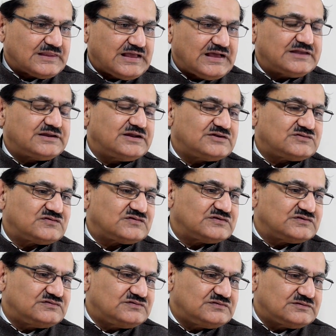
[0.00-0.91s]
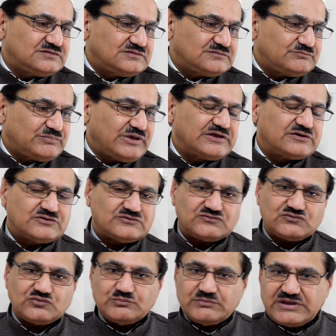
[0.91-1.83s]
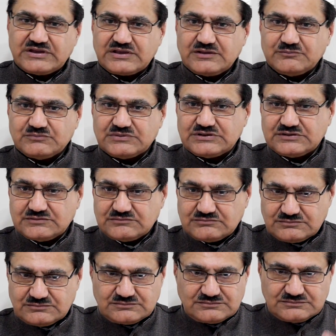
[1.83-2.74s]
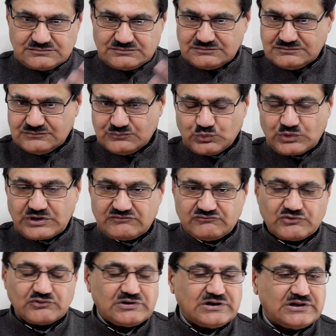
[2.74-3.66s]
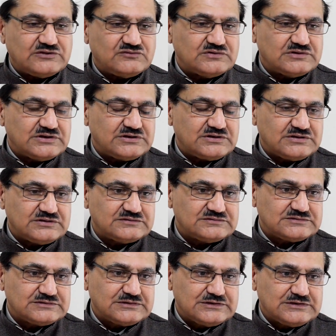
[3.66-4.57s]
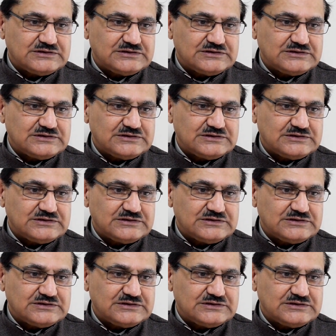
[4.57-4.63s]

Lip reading: And it's his parents who make him whatever religion it is.